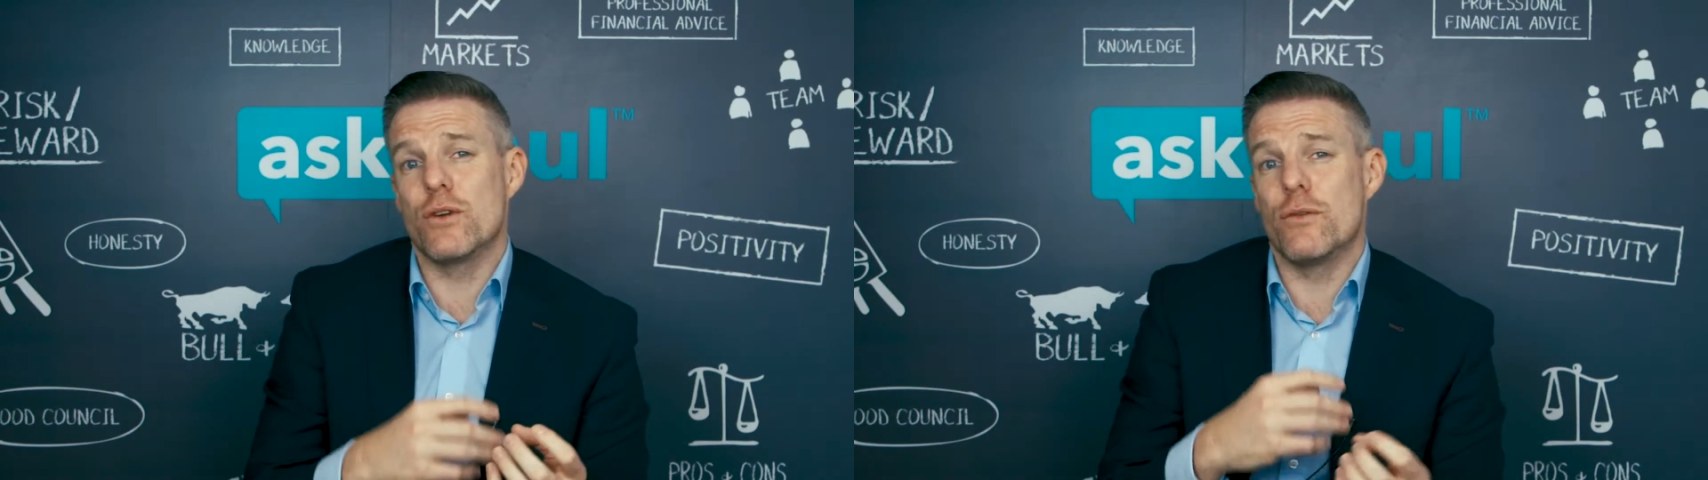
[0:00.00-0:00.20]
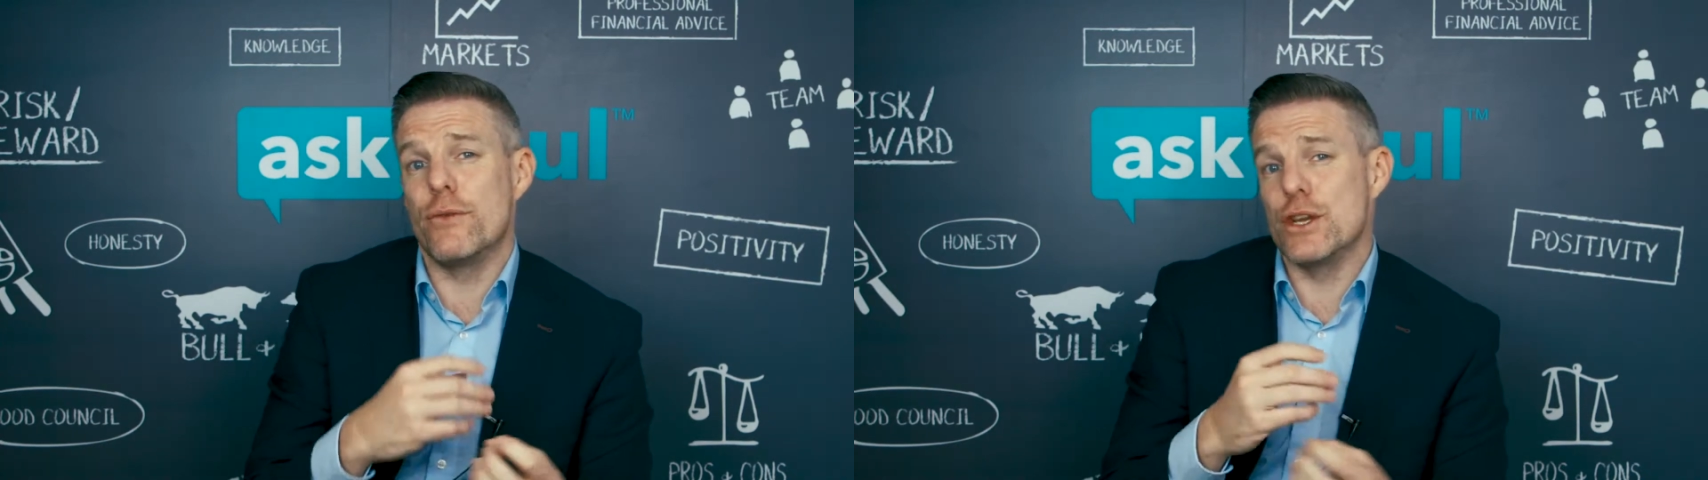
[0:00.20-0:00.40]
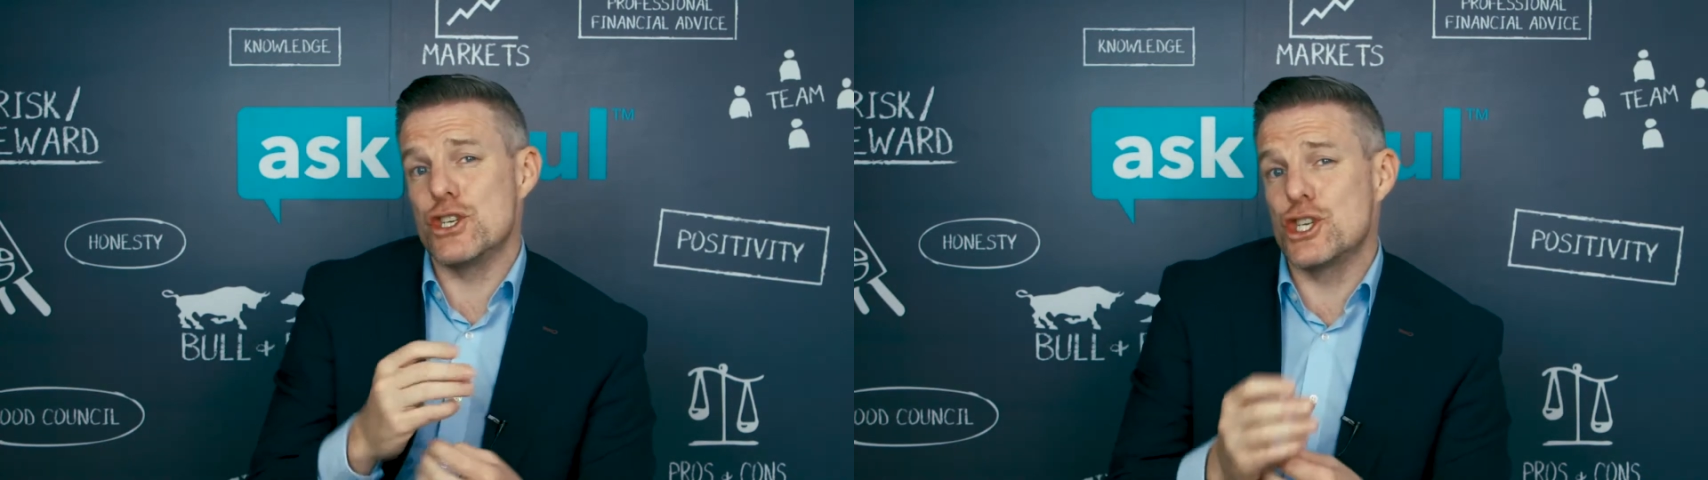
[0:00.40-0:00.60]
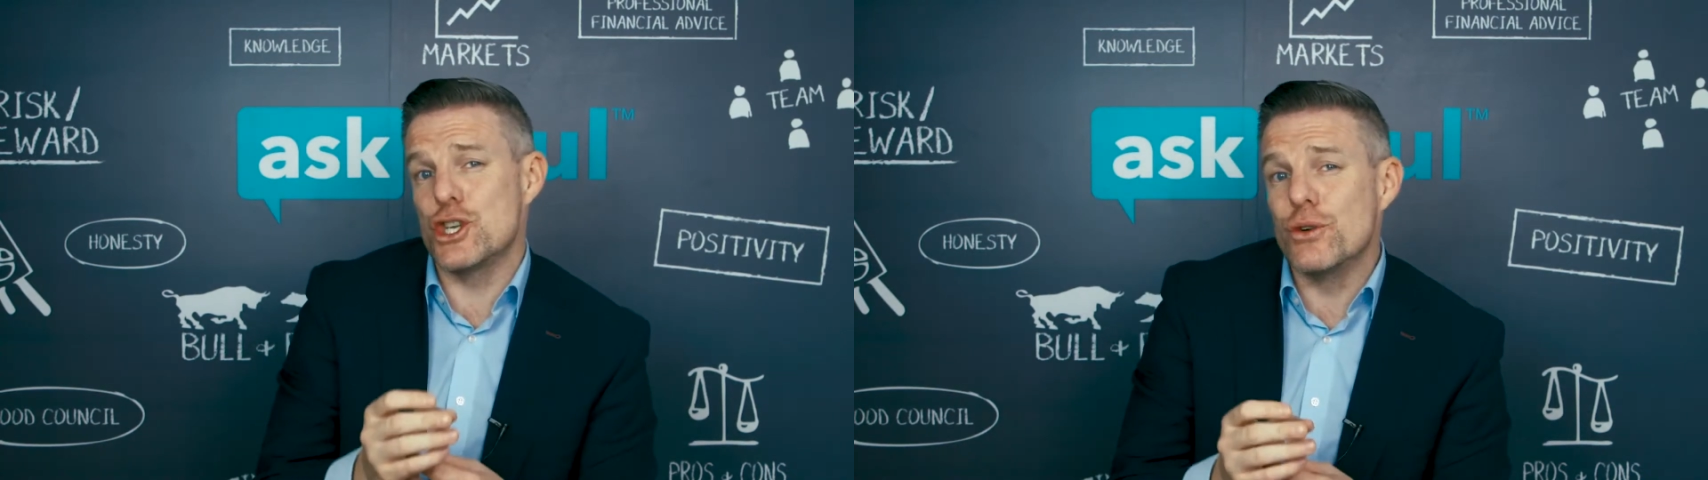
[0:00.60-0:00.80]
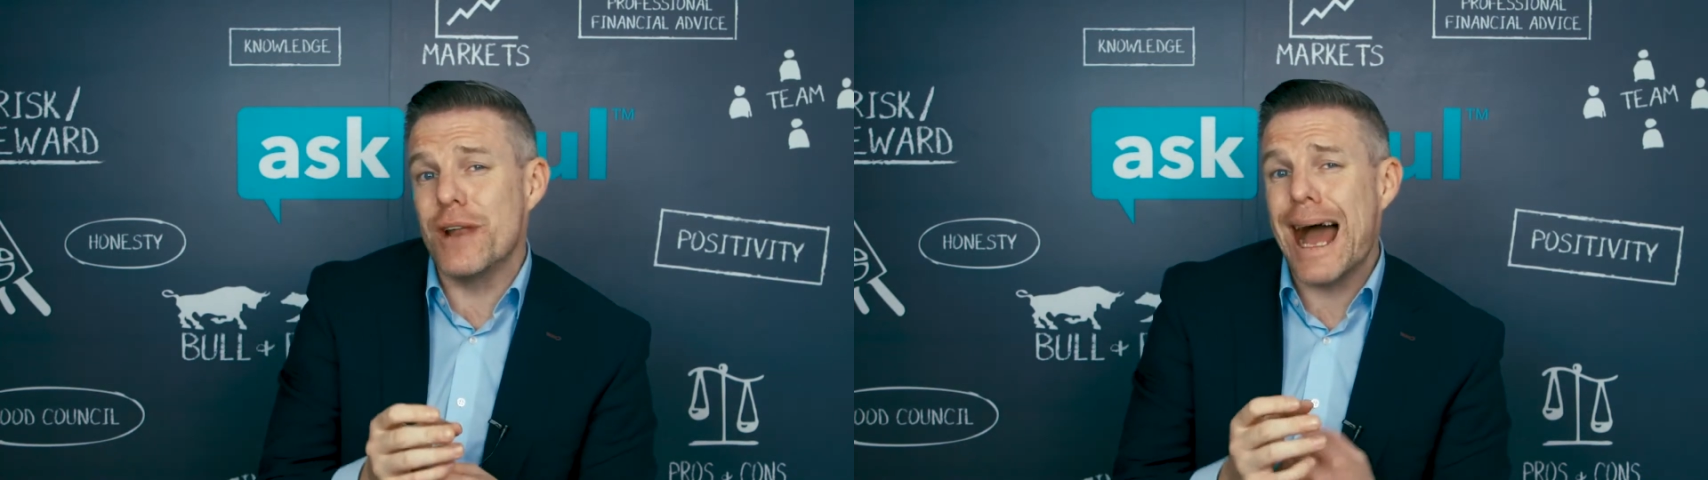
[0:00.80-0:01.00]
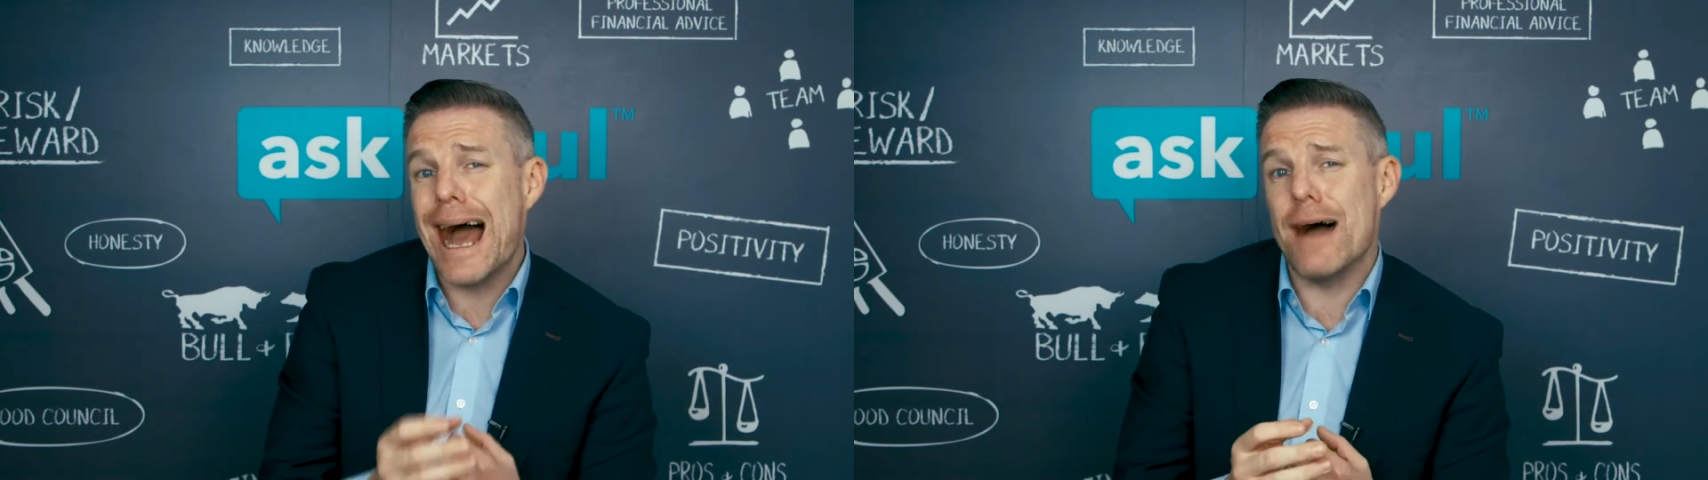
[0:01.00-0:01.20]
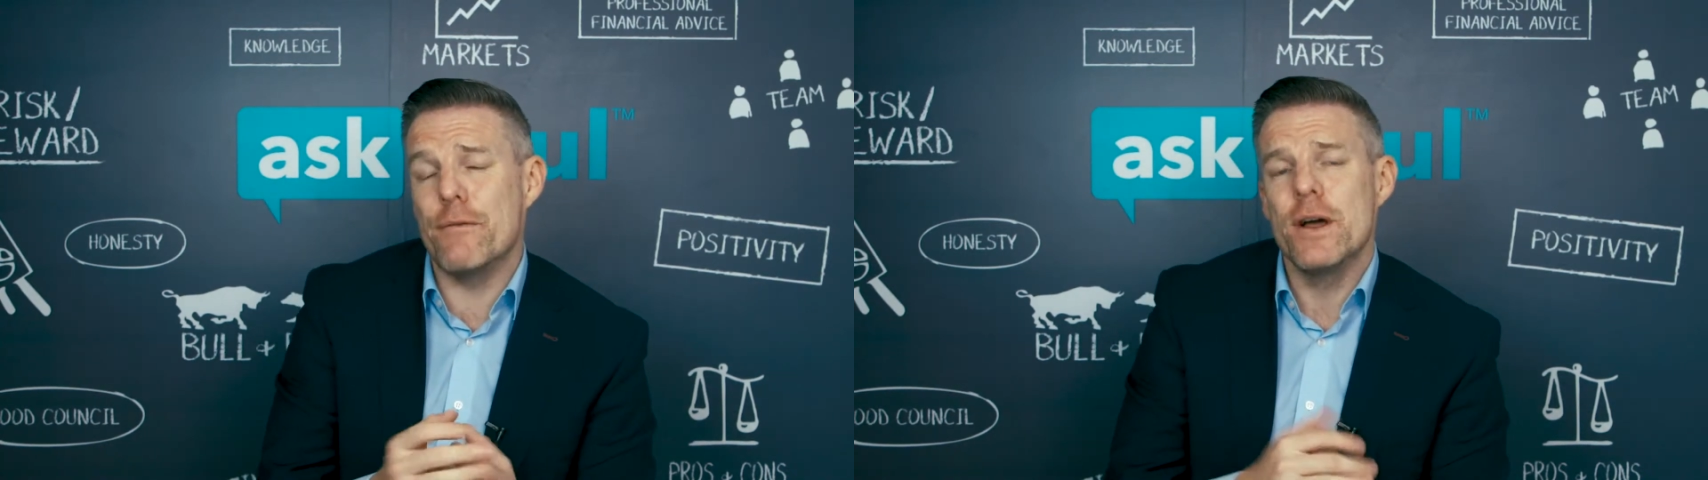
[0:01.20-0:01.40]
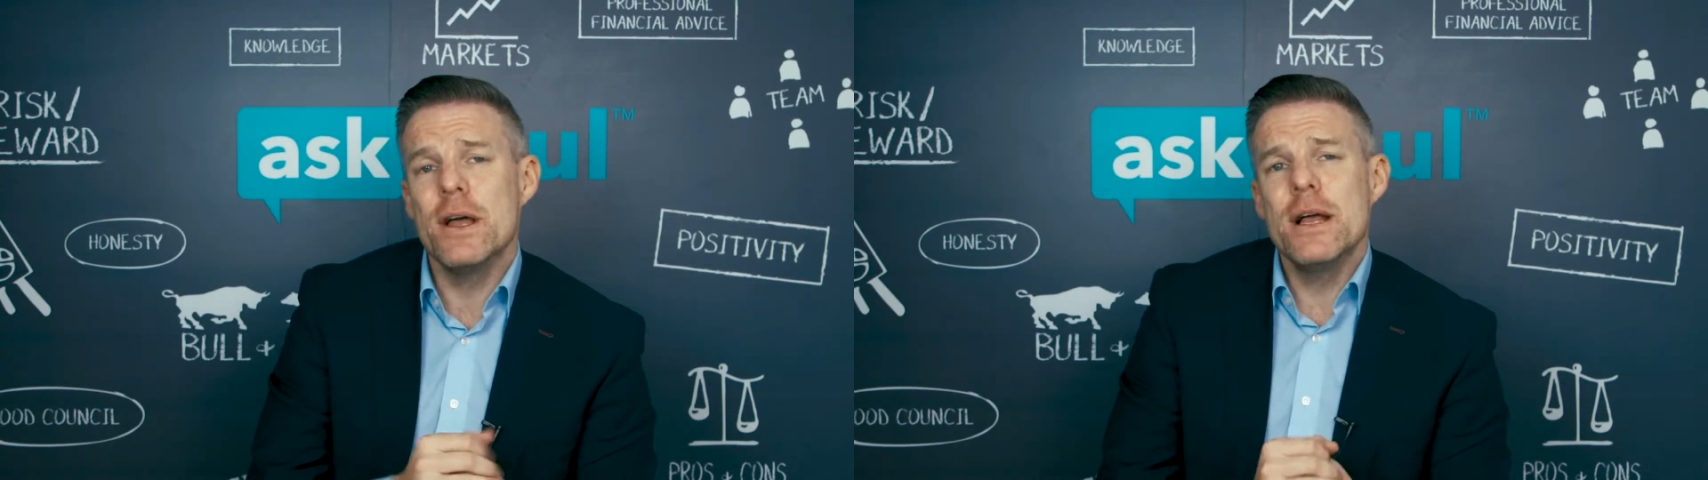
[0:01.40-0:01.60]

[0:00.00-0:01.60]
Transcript: cover you should have.